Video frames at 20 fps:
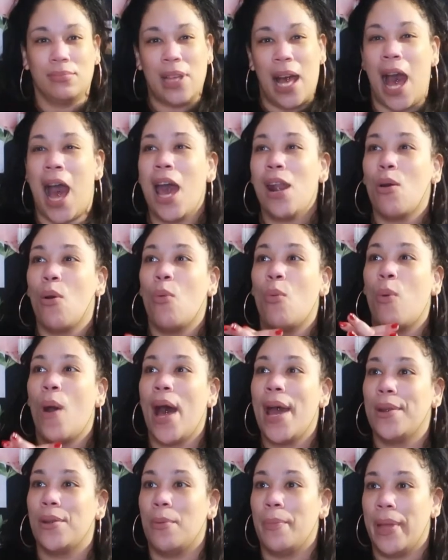i don't
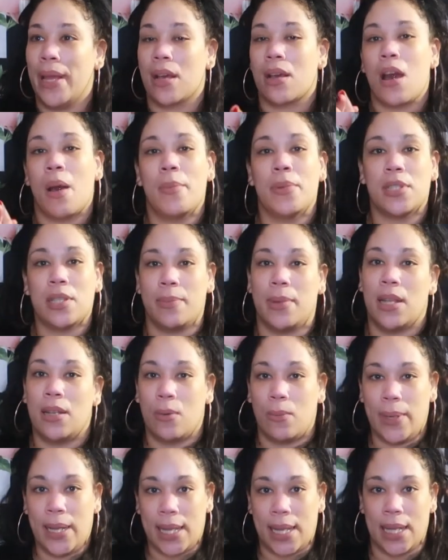want no man coming to me on
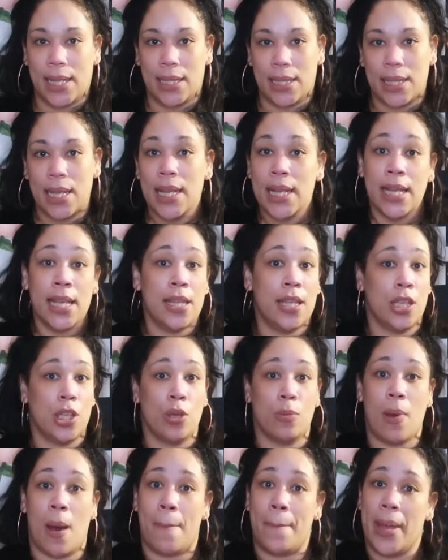the weekends either
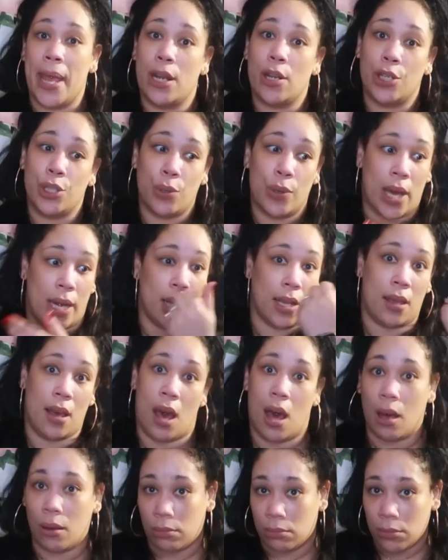you're my man or you gotta
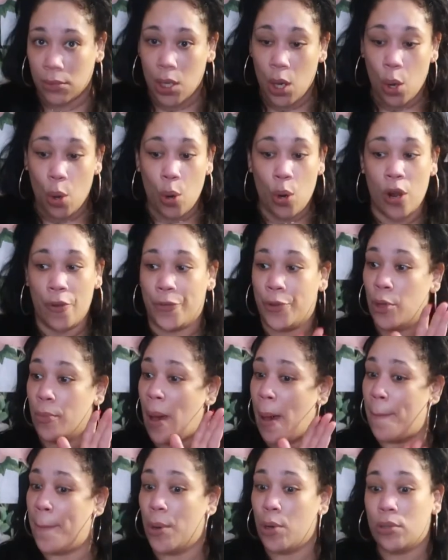go or if you're
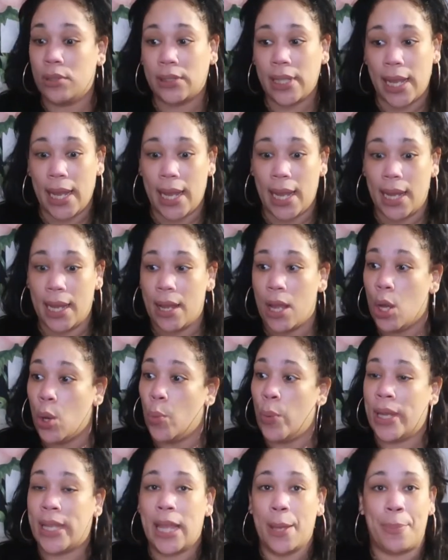my boo thing
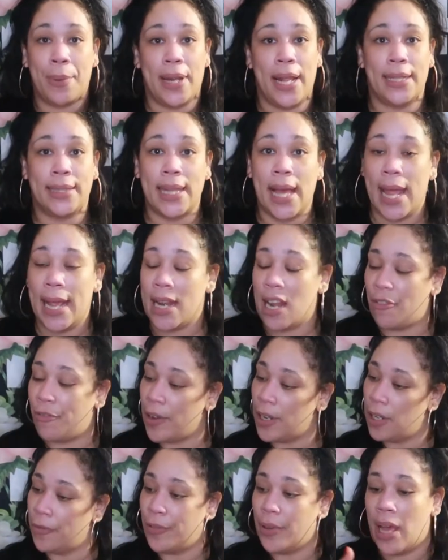we keep it like that and i
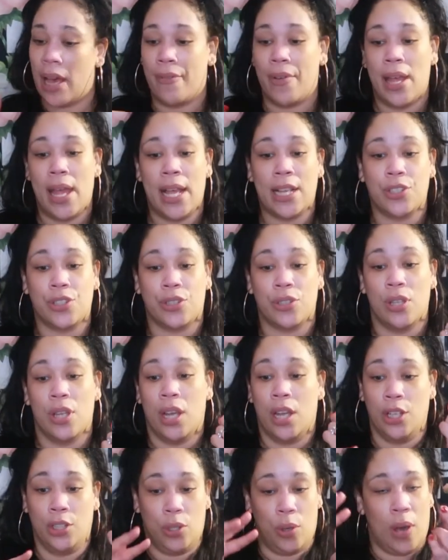find if you have ex
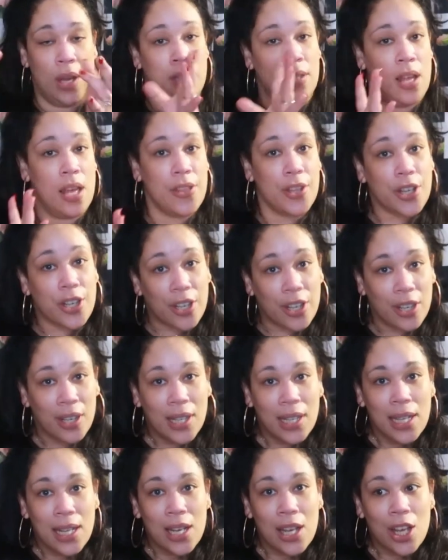you know another
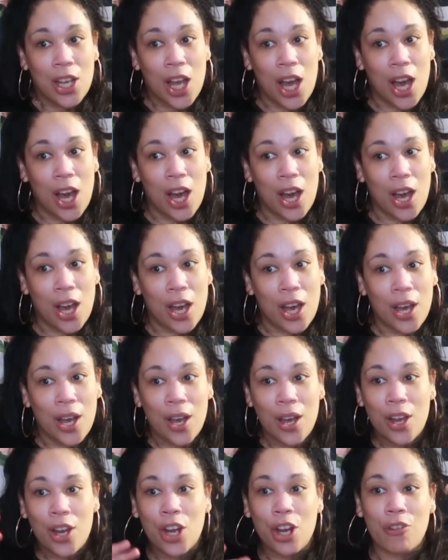uh
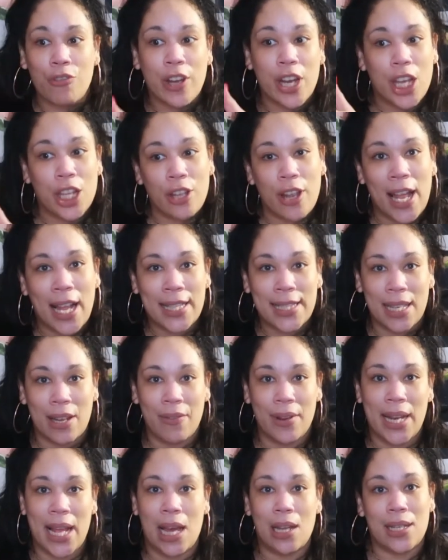curricular
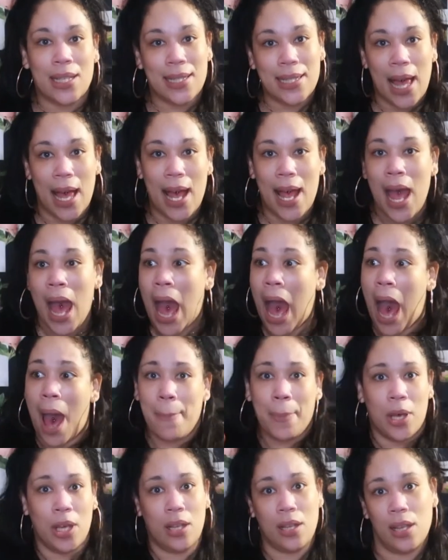activity on the side
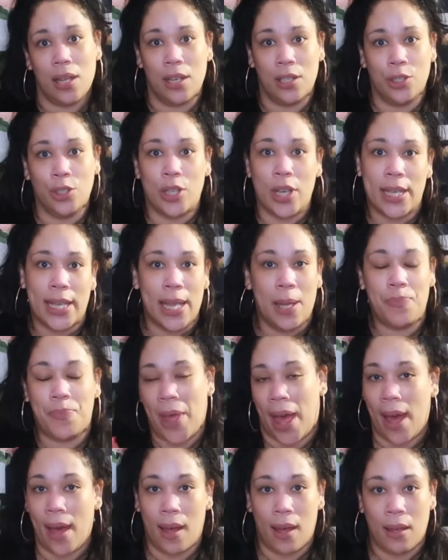i'm good you could keep
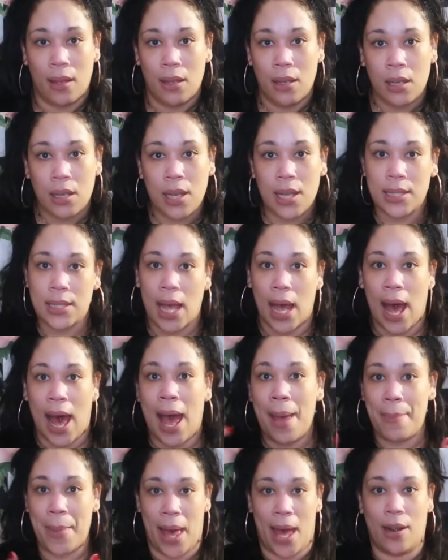that because
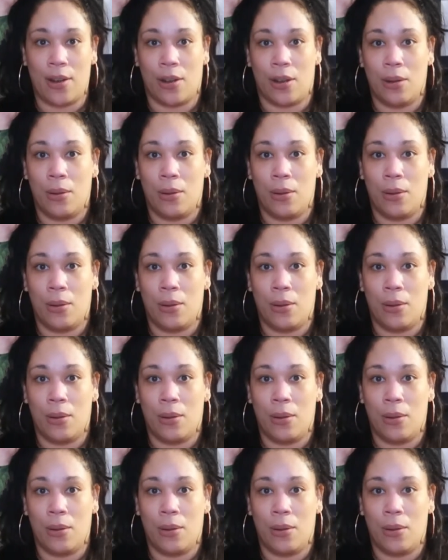i'm mad.